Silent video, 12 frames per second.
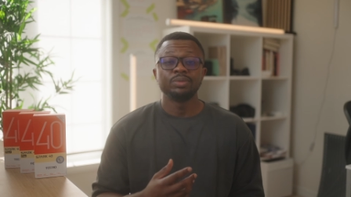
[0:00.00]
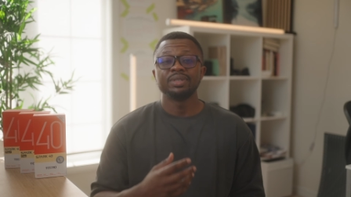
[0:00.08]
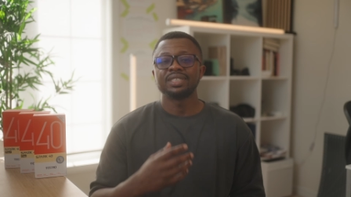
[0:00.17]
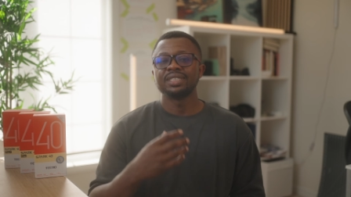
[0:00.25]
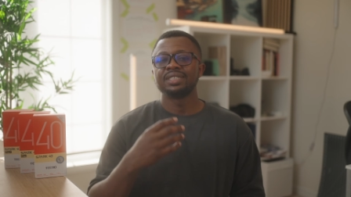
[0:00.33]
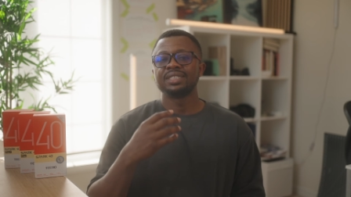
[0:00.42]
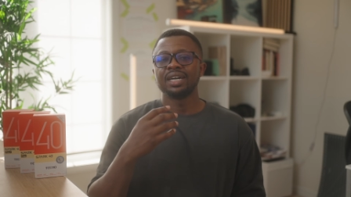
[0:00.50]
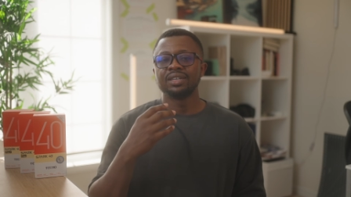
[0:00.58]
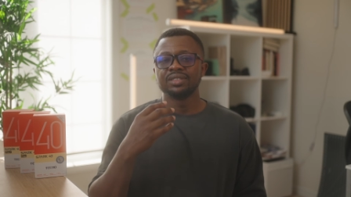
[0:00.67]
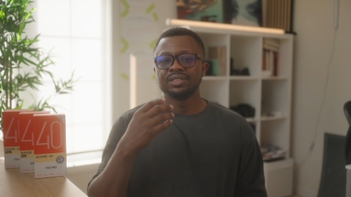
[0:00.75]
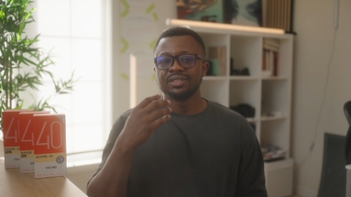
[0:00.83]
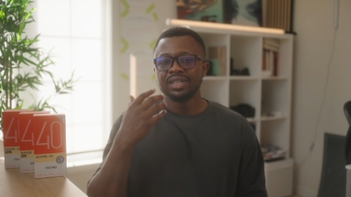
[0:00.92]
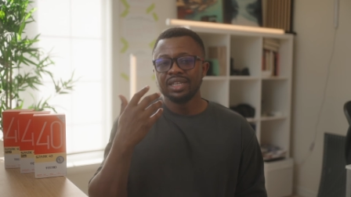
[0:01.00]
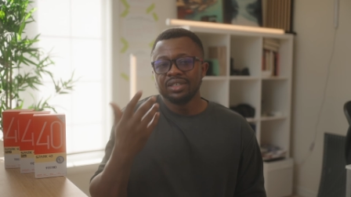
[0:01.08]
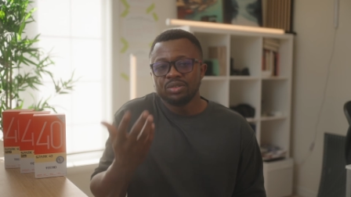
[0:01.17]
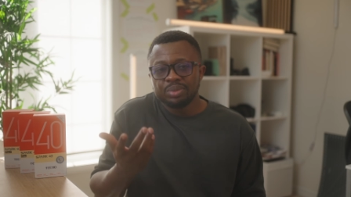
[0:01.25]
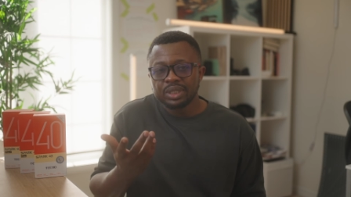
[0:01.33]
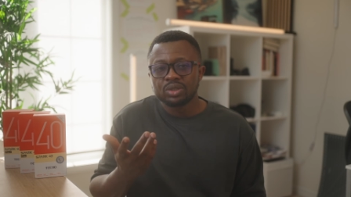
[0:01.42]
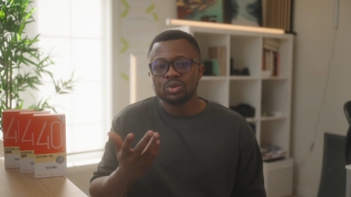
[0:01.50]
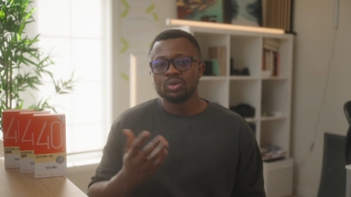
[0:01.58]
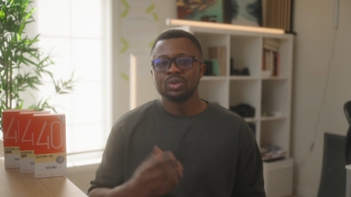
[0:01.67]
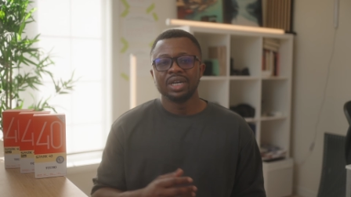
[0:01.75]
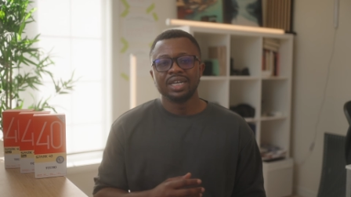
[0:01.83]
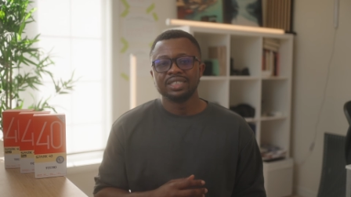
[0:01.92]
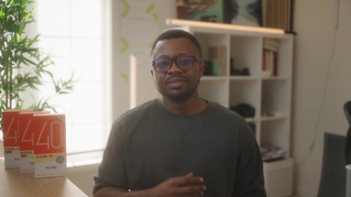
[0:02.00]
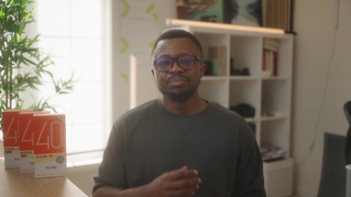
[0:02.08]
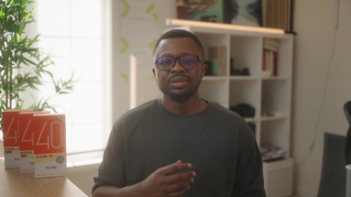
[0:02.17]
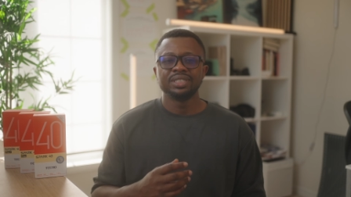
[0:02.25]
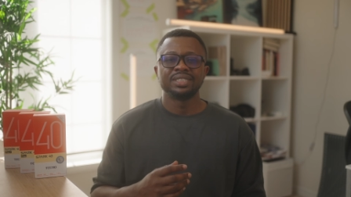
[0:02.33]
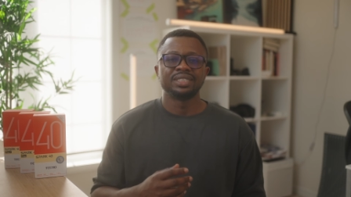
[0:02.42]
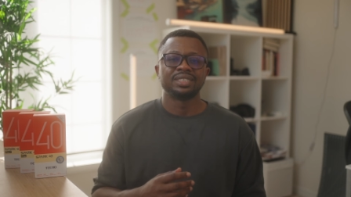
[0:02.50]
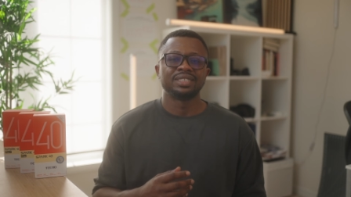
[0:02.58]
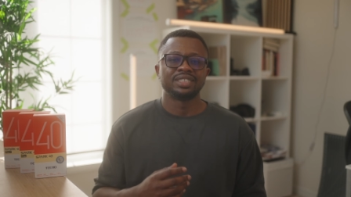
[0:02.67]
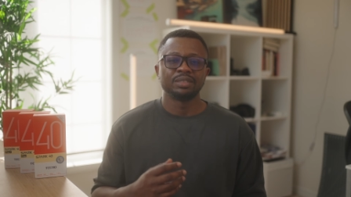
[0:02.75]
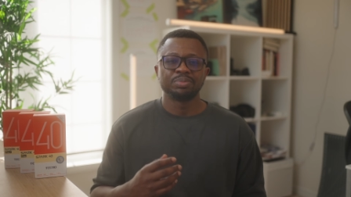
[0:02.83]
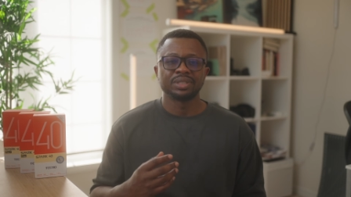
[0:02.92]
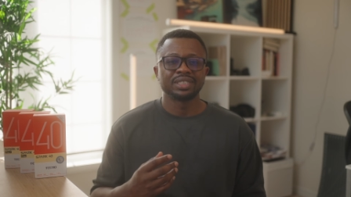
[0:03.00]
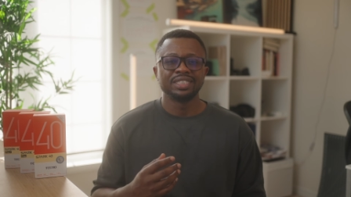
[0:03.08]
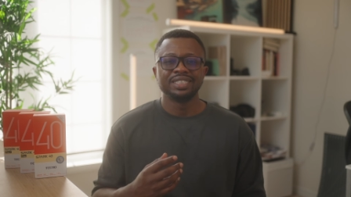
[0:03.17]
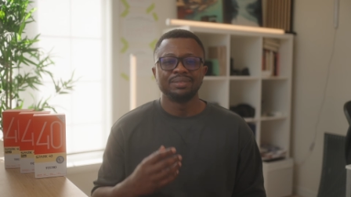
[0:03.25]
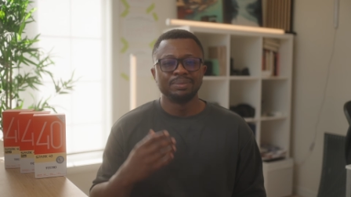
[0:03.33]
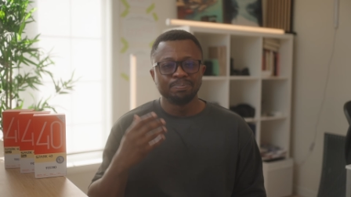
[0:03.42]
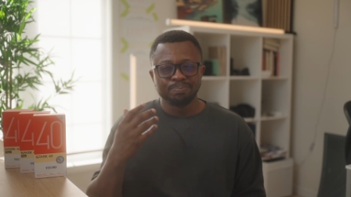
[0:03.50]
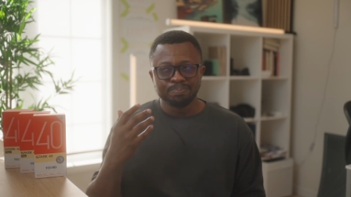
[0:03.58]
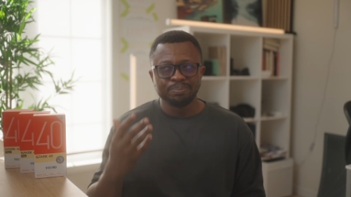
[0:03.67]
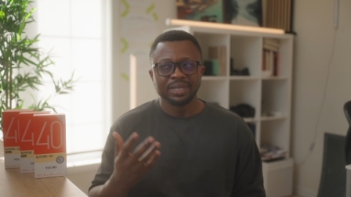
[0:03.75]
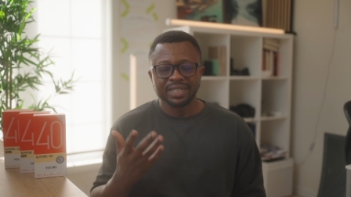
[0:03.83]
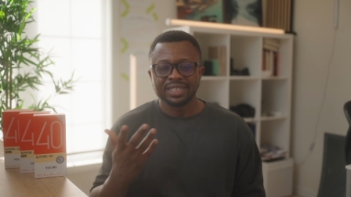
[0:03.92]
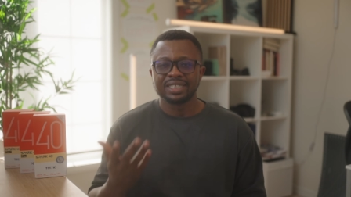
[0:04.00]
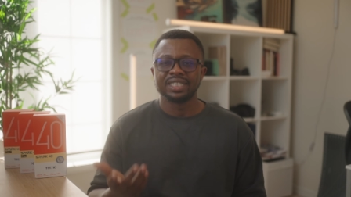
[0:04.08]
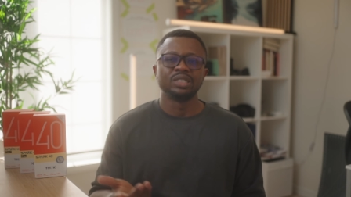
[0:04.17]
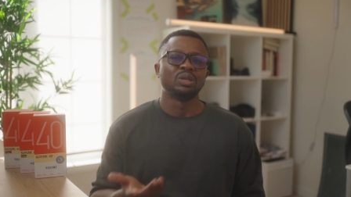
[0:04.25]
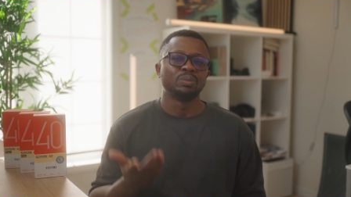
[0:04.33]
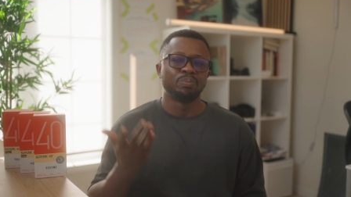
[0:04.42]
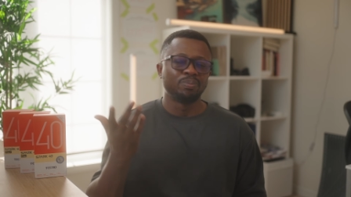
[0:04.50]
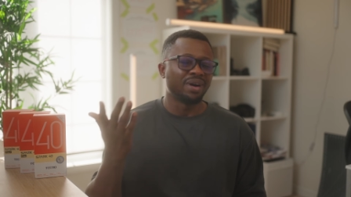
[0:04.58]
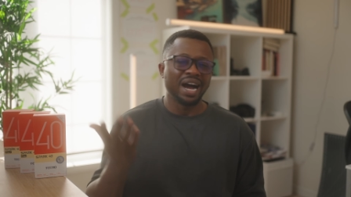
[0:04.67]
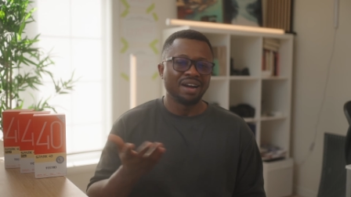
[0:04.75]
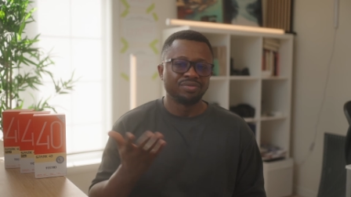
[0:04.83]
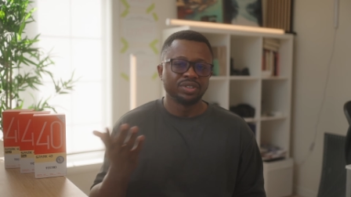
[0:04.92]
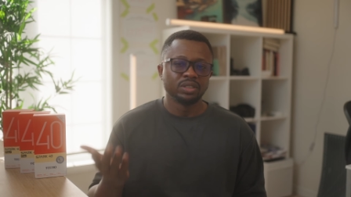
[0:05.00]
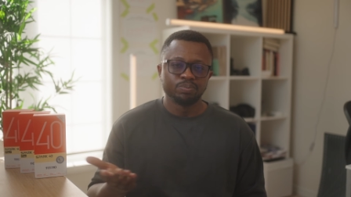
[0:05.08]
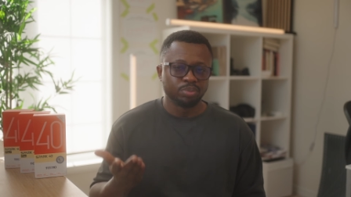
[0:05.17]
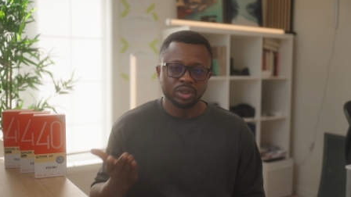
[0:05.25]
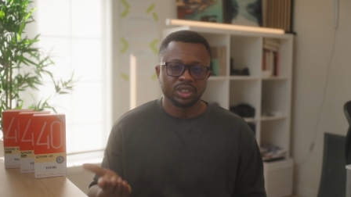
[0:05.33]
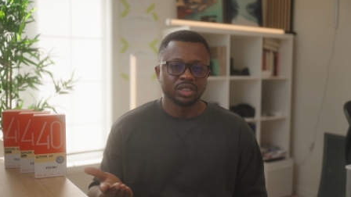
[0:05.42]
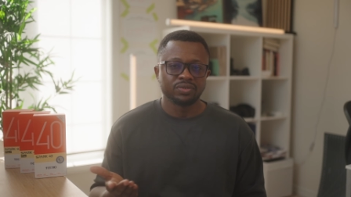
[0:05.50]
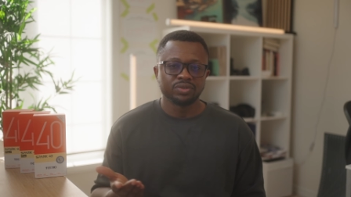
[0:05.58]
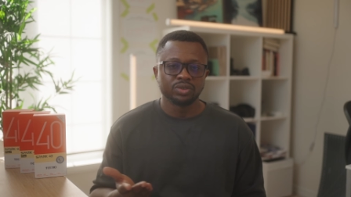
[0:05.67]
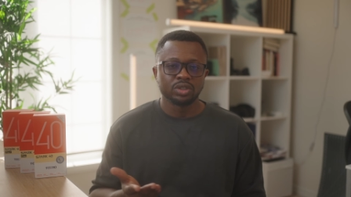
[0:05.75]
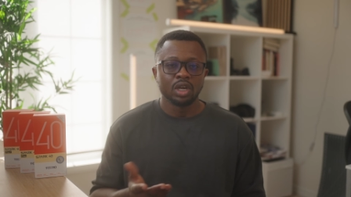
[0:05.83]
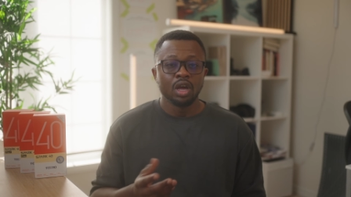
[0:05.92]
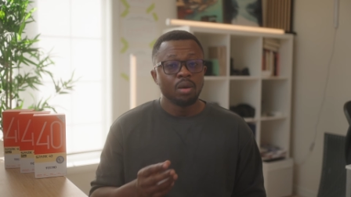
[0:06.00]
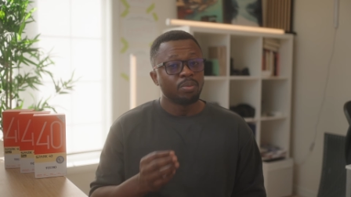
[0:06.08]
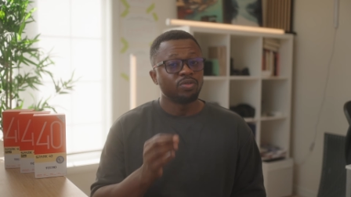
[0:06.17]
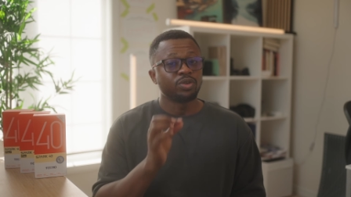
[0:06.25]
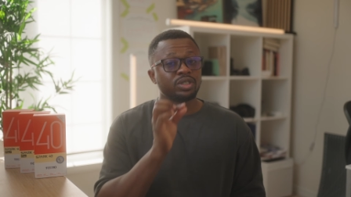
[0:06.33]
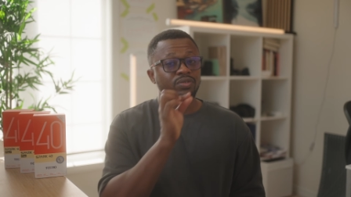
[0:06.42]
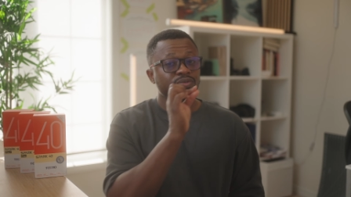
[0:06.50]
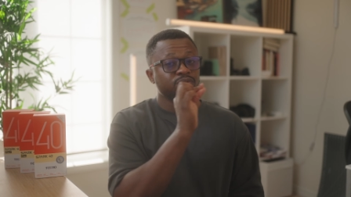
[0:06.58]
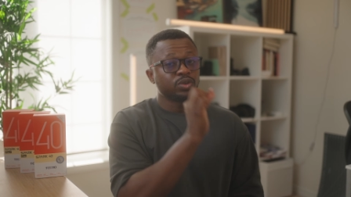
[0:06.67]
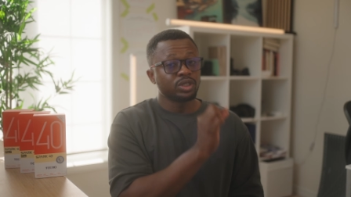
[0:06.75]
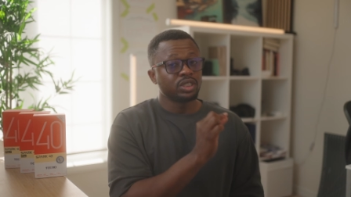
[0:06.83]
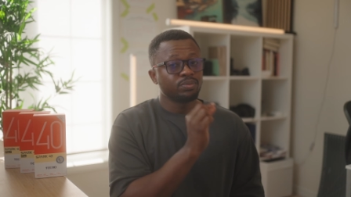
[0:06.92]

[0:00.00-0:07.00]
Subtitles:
makes it sound a little bit good, and the bass is typically better than your average budget phones. But for the 40